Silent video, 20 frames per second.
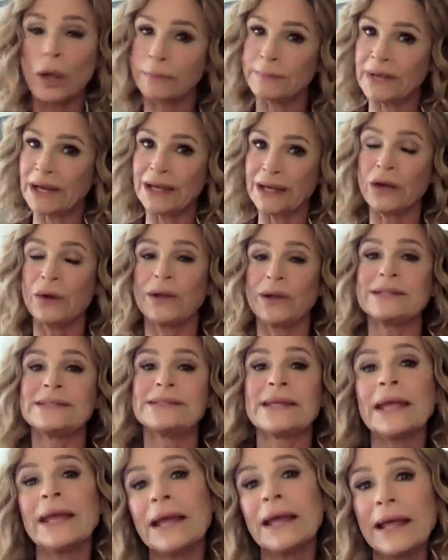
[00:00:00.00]
I mean, I know I
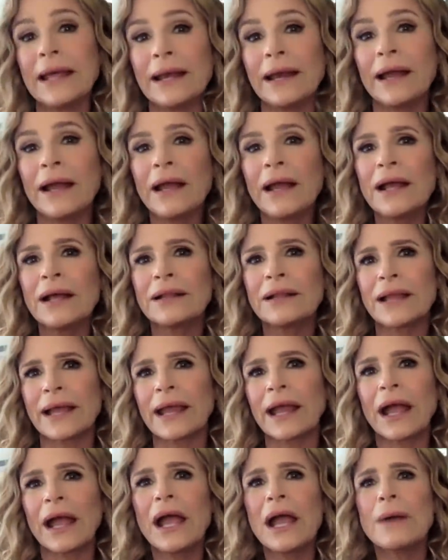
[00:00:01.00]
did,
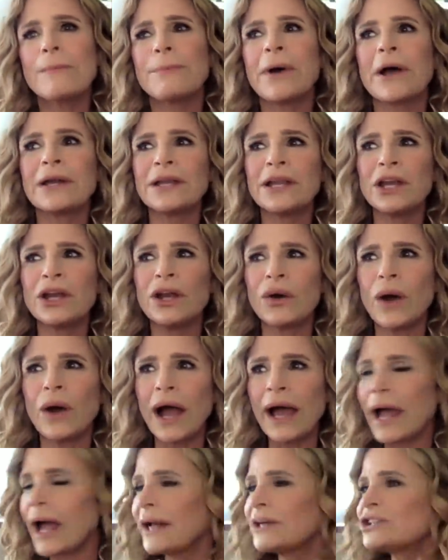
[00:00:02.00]
like, but you know,
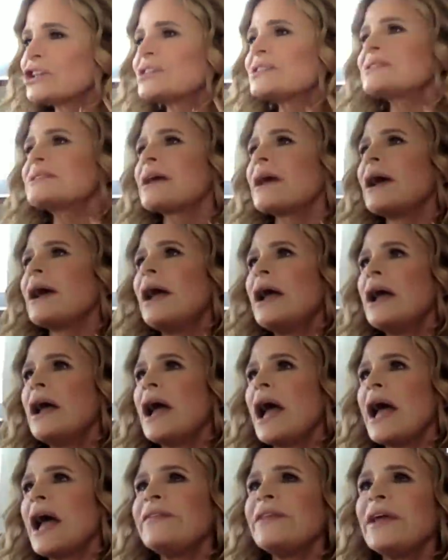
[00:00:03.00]
I, I just
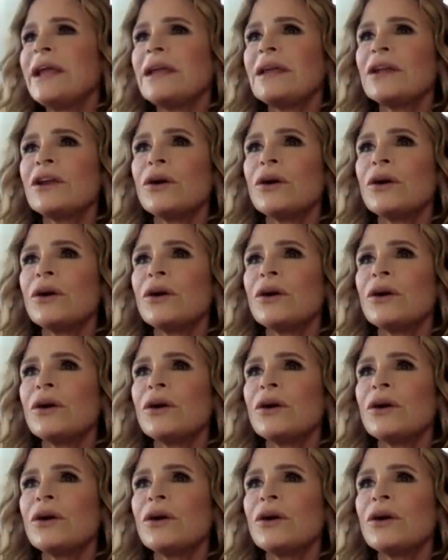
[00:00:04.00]
your mother, then,